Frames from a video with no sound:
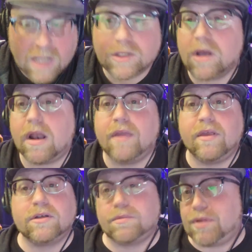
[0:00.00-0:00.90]
That's good, and
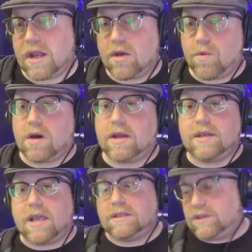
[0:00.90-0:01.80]
there's plenty of work in
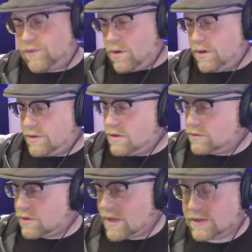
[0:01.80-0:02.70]
Texas for you
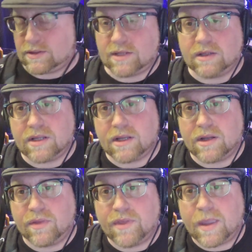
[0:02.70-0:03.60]
too. So that sounds like a
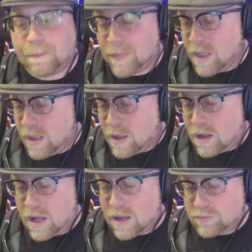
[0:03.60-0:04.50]
good thing.
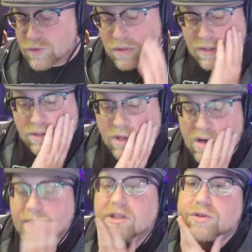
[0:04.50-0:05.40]
Um, so let's
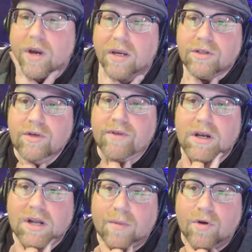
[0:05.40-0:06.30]
talk about the strike because you've
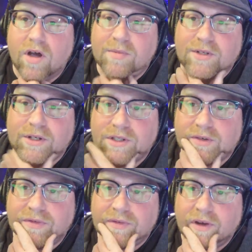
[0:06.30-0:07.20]
done a couple episodes
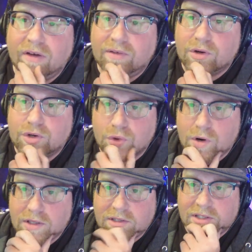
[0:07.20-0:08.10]
of of your
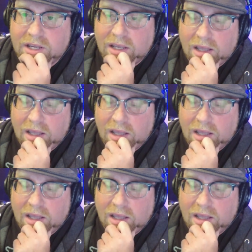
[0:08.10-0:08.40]
shorts.